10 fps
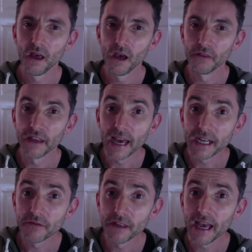At the
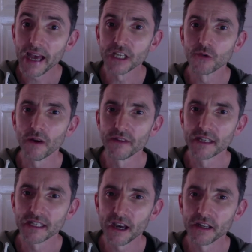end of the age, when the
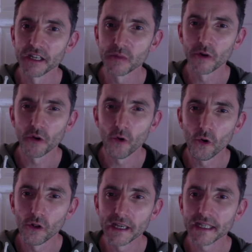Son has put
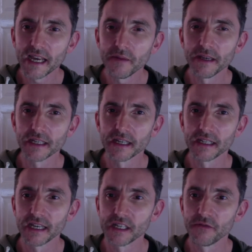all his enemies
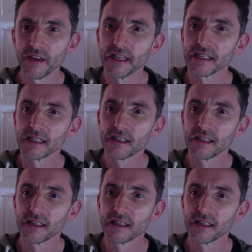under his feet,